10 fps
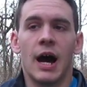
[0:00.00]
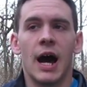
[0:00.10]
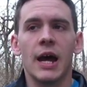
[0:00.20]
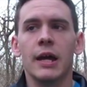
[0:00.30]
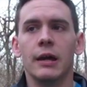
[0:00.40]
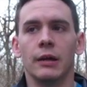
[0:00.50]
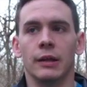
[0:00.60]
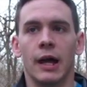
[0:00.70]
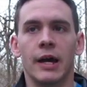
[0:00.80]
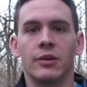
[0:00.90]
I
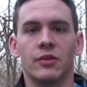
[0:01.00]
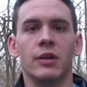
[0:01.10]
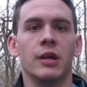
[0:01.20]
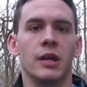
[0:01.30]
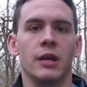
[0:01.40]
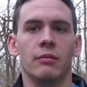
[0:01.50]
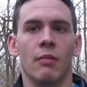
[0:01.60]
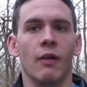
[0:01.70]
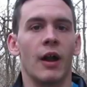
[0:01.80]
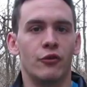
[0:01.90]
like to eat
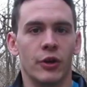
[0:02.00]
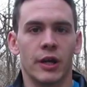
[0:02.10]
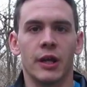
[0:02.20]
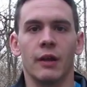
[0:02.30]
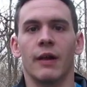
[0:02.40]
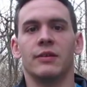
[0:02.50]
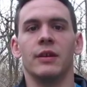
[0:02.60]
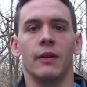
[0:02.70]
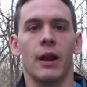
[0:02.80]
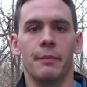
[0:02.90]
a lot of chicken, I like to eat
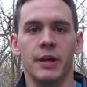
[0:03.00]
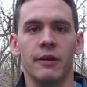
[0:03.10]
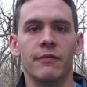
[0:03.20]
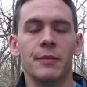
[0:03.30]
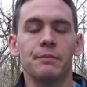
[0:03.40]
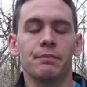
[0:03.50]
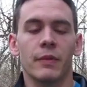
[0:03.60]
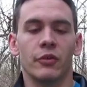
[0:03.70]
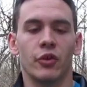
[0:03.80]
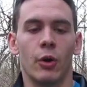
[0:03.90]
a lot of beef,
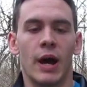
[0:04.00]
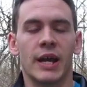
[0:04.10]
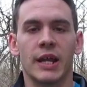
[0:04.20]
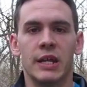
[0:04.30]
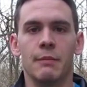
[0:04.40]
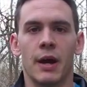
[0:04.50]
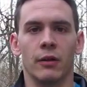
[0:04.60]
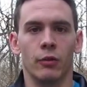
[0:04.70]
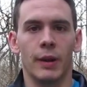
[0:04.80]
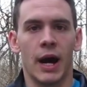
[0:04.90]
so I kind of keep mine a
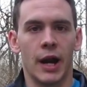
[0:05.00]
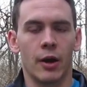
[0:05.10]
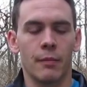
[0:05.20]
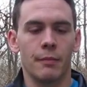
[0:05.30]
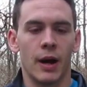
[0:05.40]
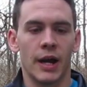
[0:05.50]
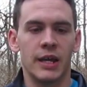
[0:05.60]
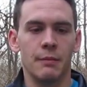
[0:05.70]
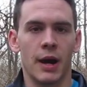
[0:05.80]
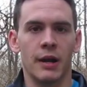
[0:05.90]
little bit higher. I
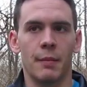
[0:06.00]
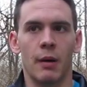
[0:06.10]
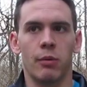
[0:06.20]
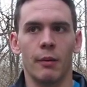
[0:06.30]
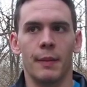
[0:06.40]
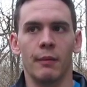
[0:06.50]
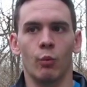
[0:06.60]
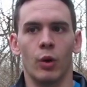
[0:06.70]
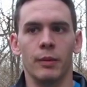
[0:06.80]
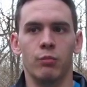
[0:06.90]
keep mine probably about
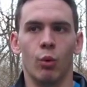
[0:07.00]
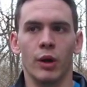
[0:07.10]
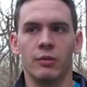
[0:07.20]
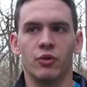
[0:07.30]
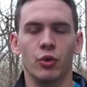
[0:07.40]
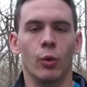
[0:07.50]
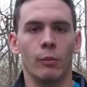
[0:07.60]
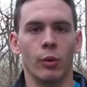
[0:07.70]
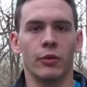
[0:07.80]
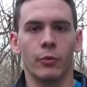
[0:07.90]
1.2,
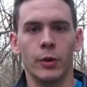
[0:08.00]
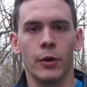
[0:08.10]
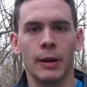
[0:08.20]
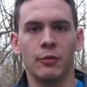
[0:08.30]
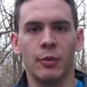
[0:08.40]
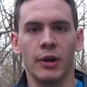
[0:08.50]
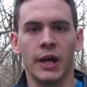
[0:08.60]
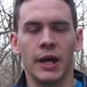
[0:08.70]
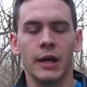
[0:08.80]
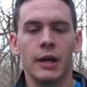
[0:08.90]
1.3 grams per
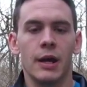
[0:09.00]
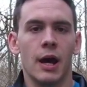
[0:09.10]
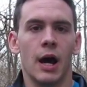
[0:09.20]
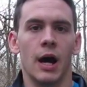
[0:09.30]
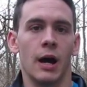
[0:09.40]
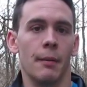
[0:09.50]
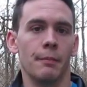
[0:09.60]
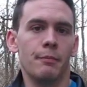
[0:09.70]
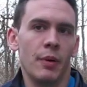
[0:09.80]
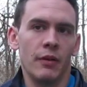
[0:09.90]
day,
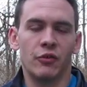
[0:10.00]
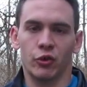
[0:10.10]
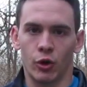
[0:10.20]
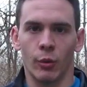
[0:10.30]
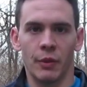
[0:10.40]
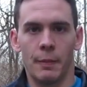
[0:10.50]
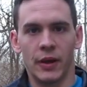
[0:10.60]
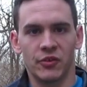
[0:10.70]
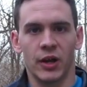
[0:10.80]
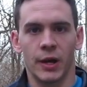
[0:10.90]
but let's just go with a
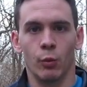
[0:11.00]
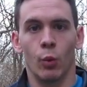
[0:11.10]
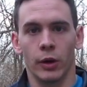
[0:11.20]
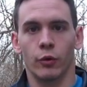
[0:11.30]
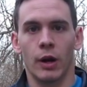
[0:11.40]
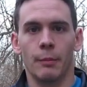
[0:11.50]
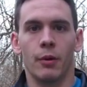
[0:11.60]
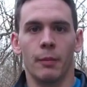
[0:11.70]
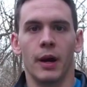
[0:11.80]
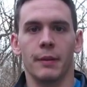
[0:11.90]
baseline 1 gram
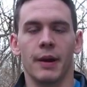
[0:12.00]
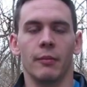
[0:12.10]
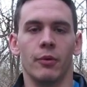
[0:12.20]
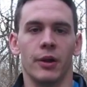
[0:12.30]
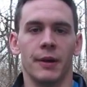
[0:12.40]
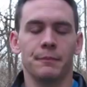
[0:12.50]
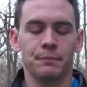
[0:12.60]
per body pound per day.